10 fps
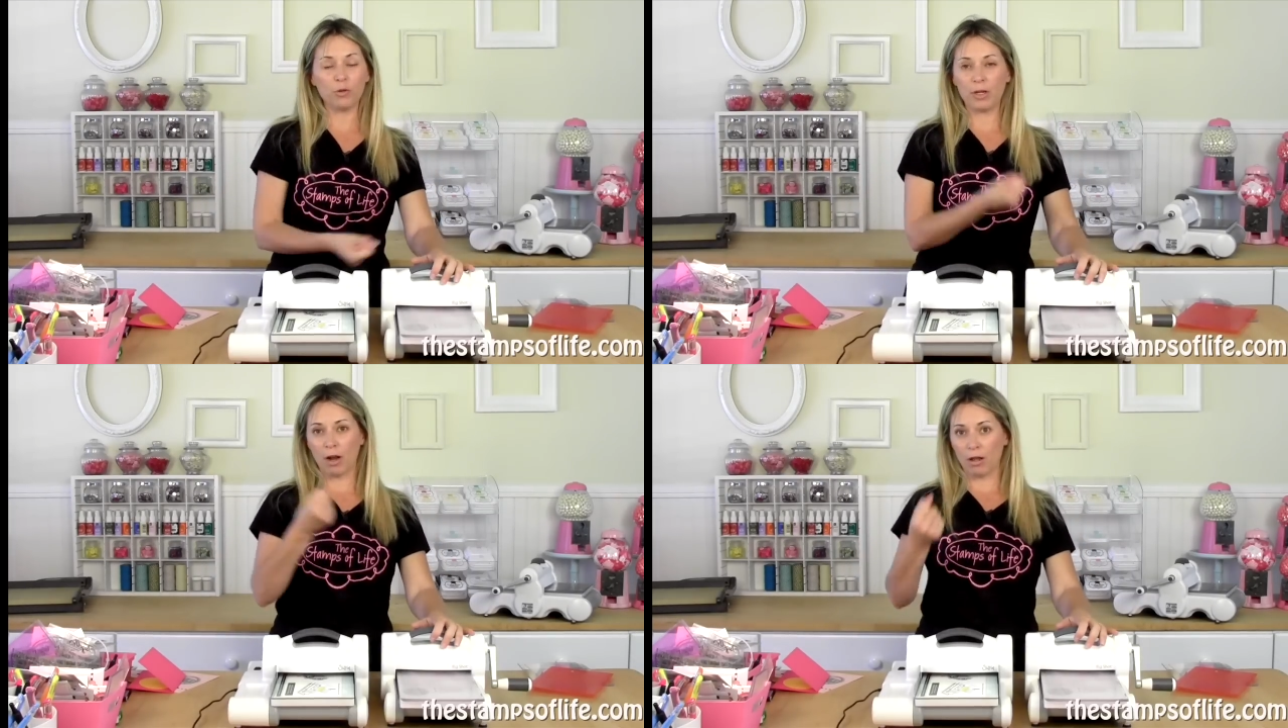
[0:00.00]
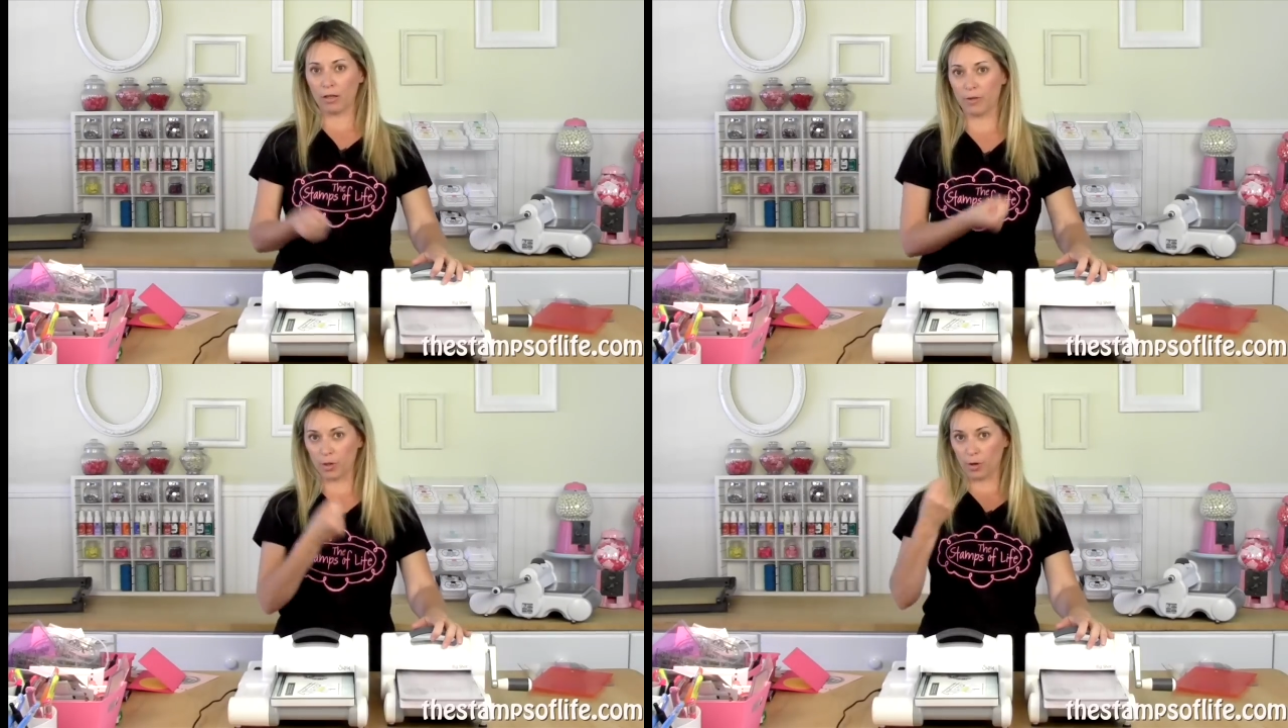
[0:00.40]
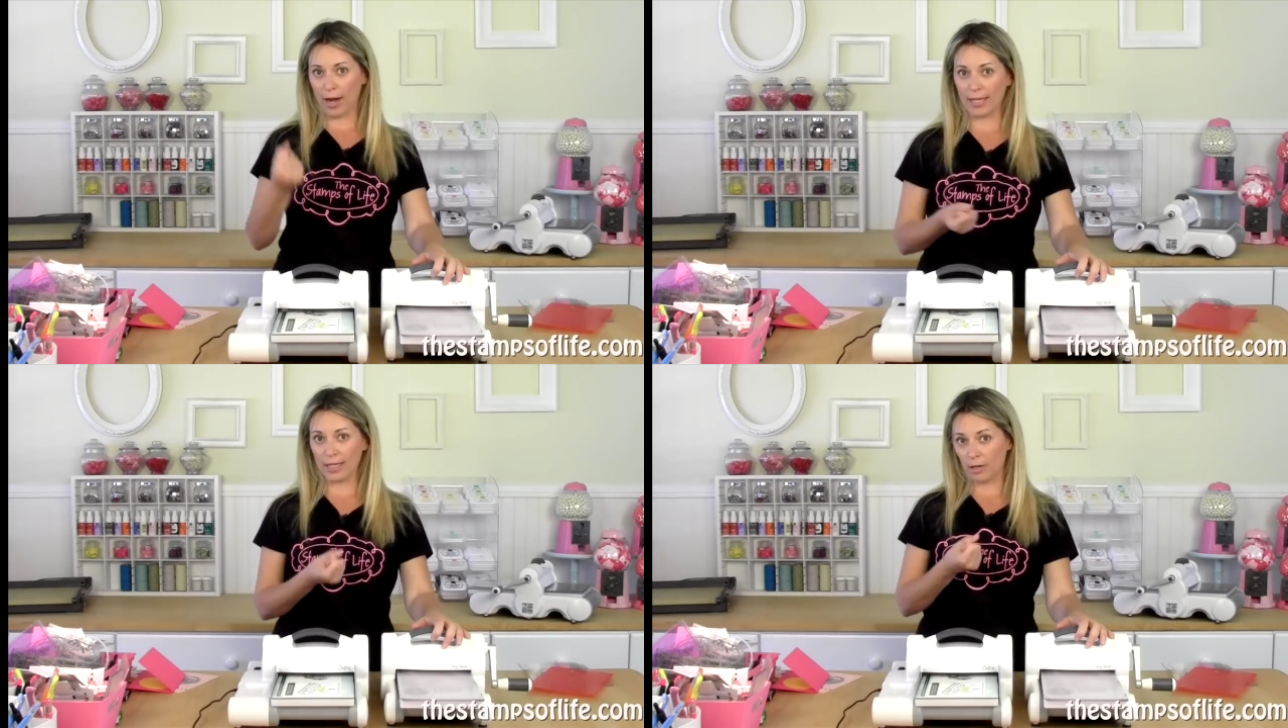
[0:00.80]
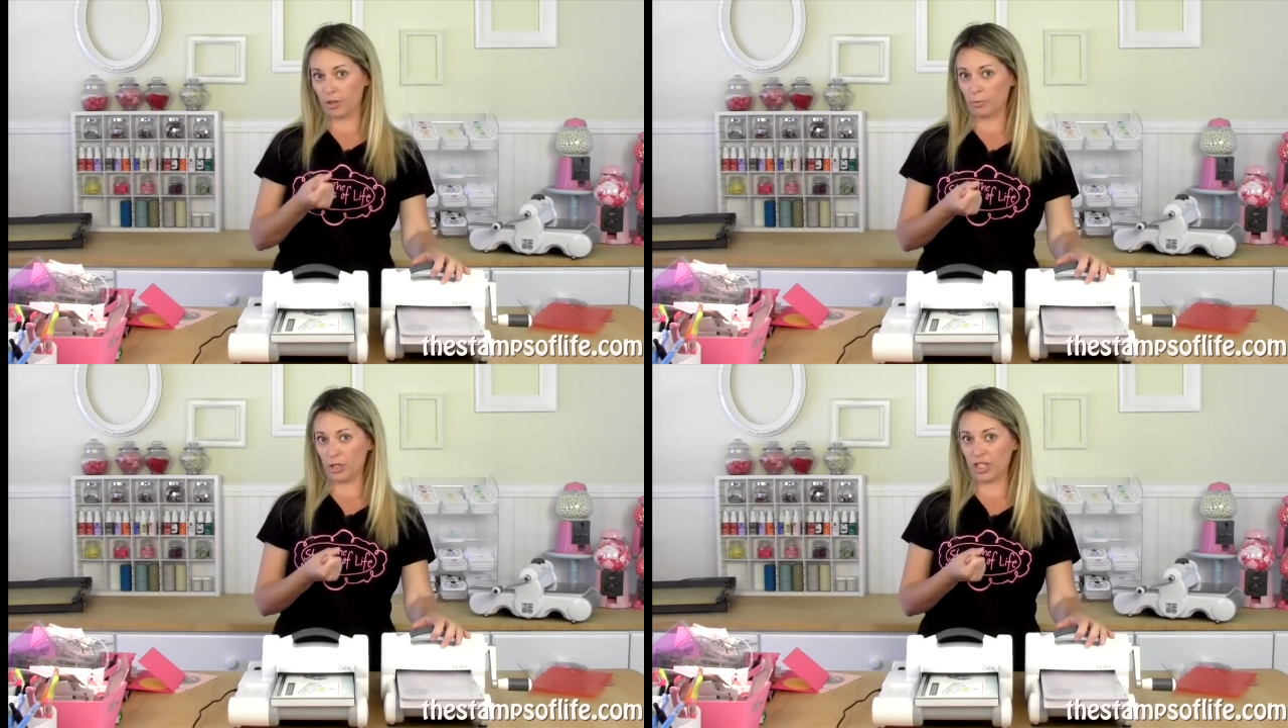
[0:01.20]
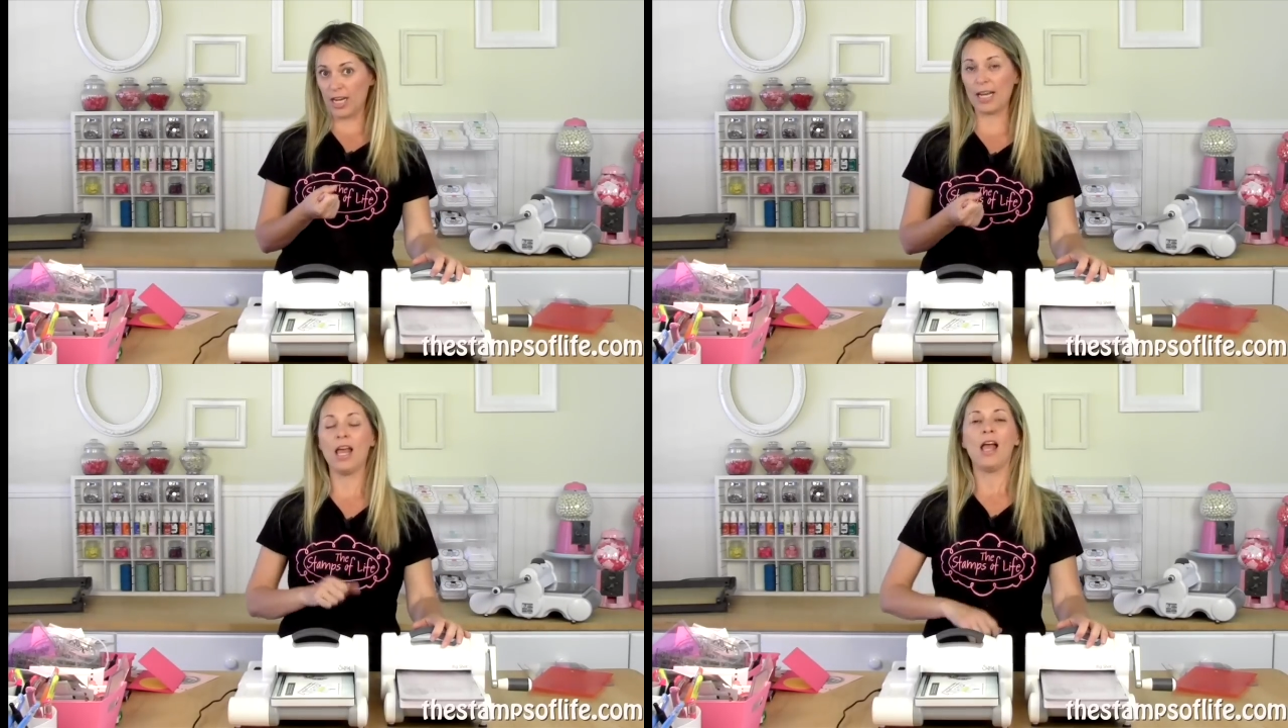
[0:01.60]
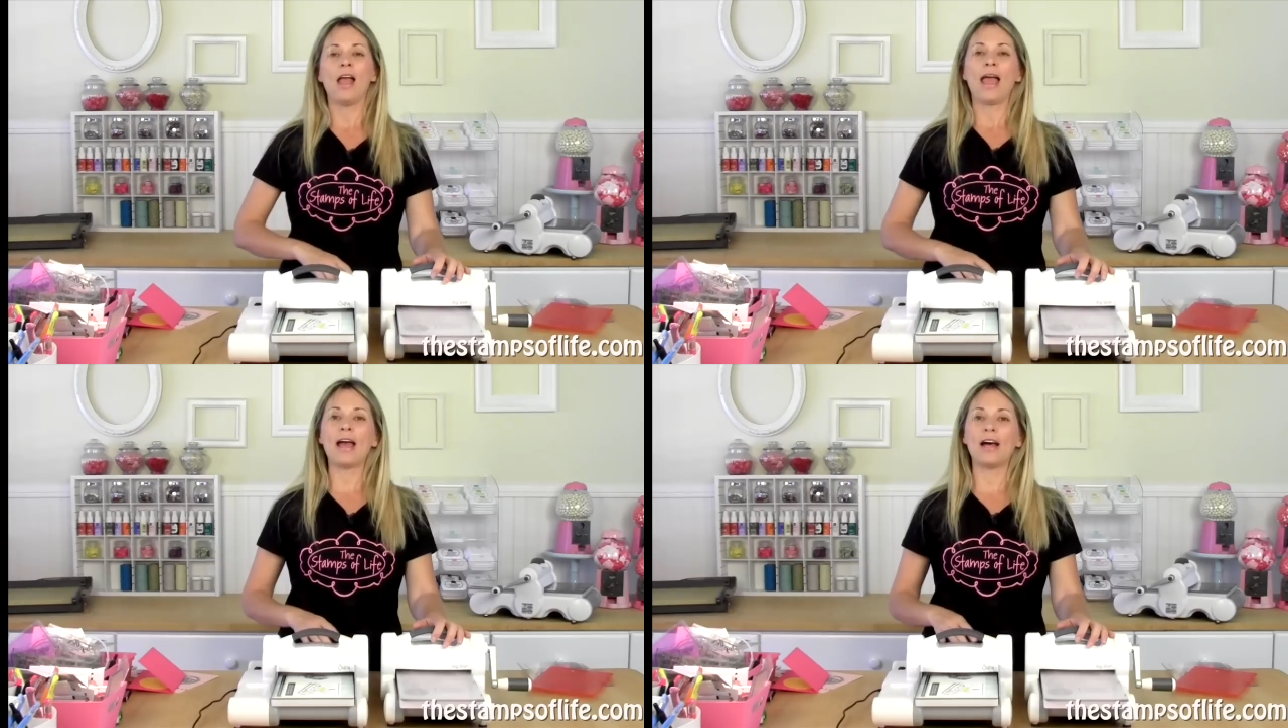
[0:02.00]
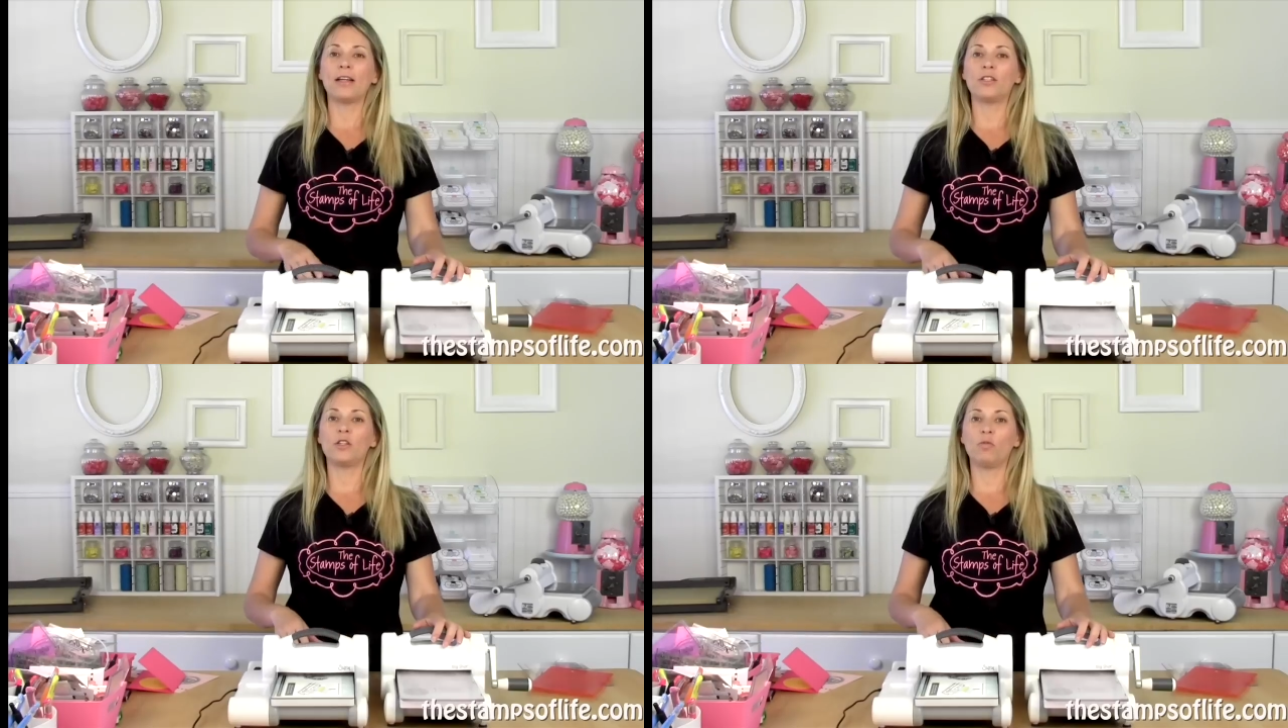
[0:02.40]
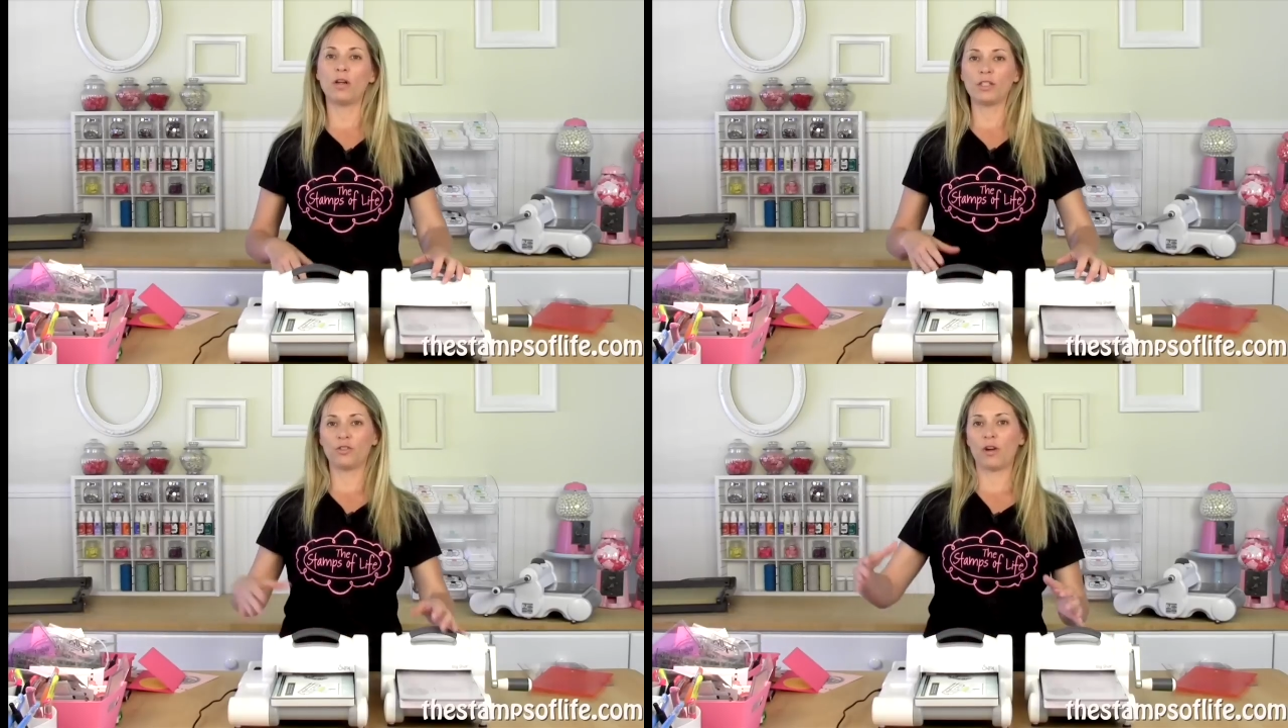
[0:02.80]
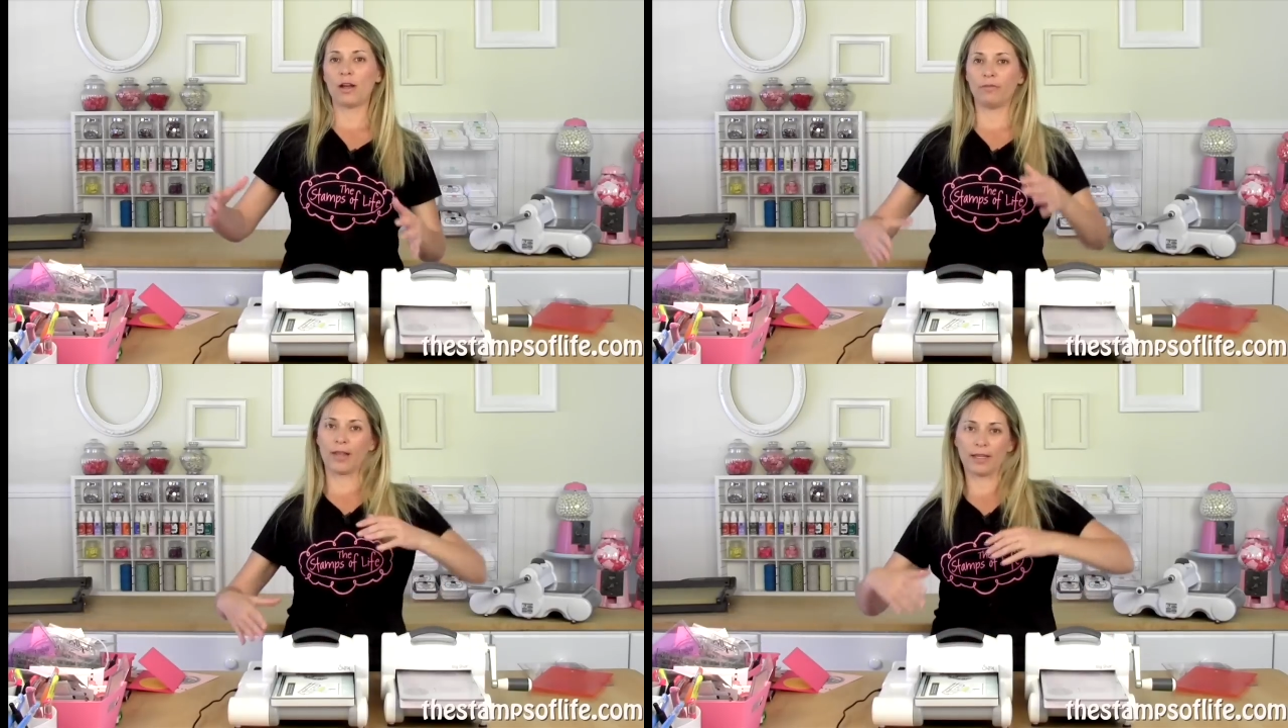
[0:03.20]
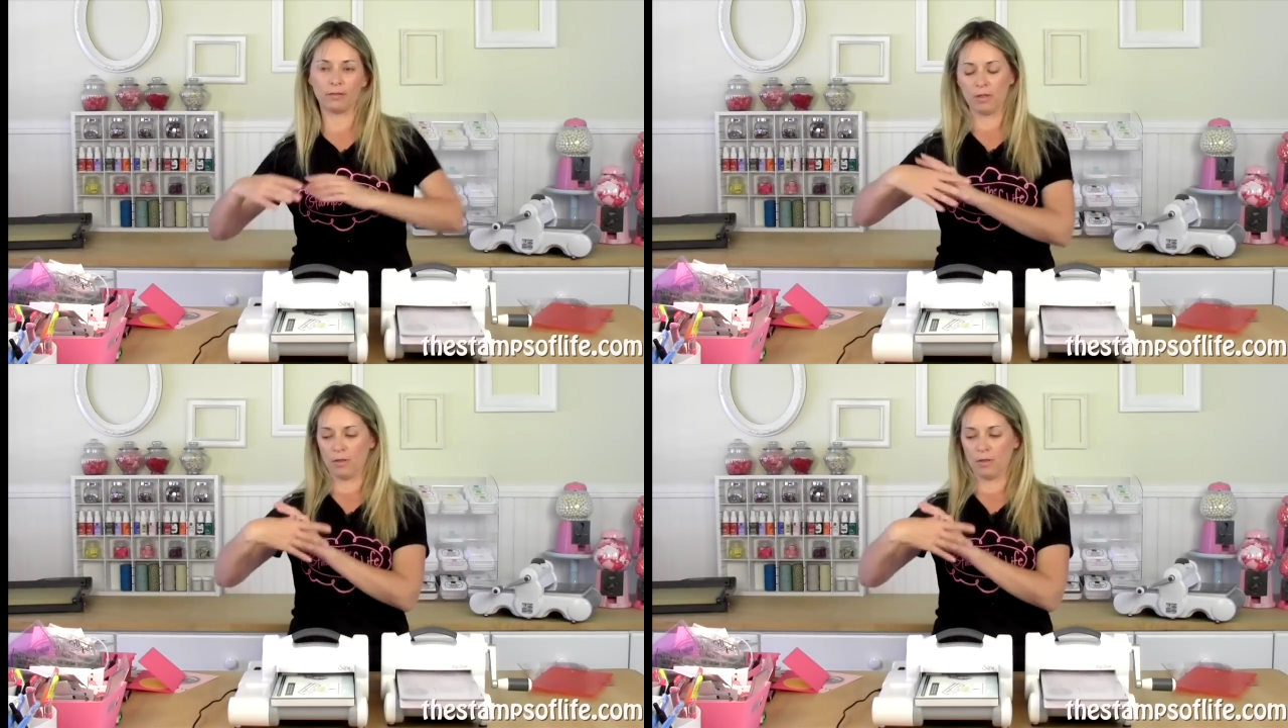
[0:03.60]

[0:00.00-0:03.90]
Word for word: doing all of your cranking on your machine, and you want to try to, like,